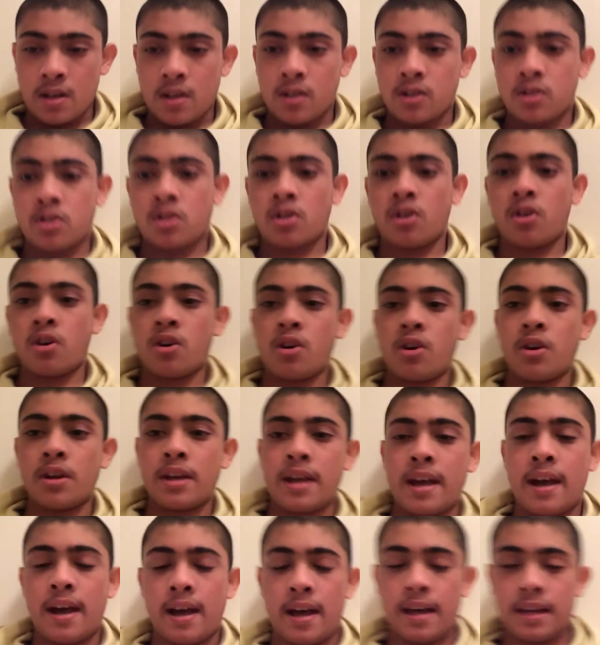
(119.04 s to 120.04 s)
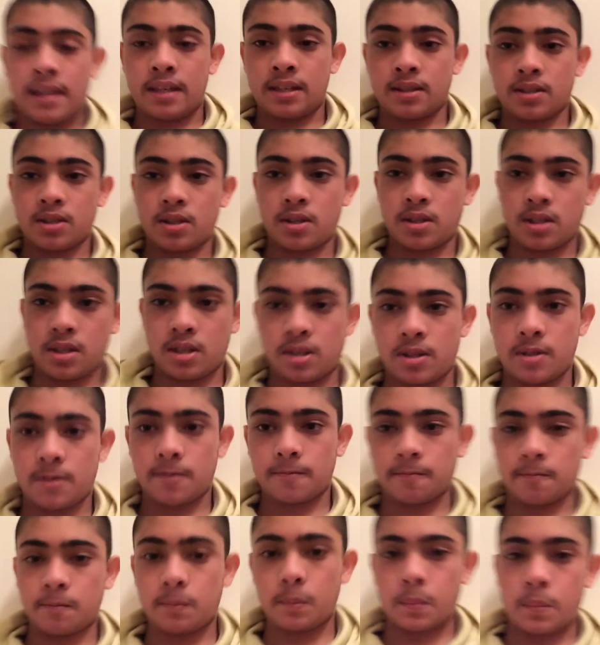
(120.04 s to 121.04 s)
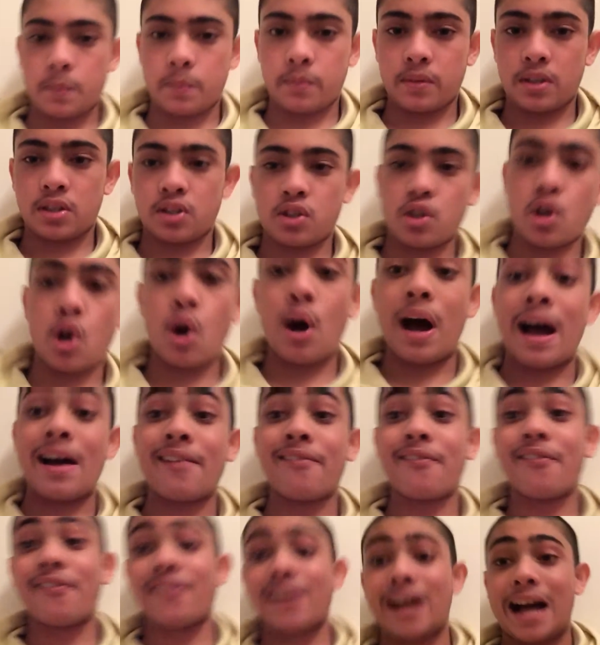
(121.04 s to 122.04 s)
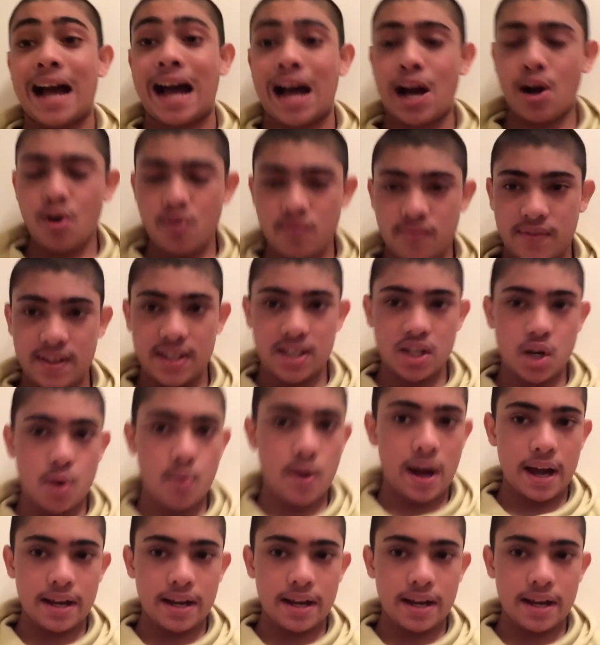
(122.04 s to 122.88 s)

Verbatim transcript: So yeah, it's so I'm out of video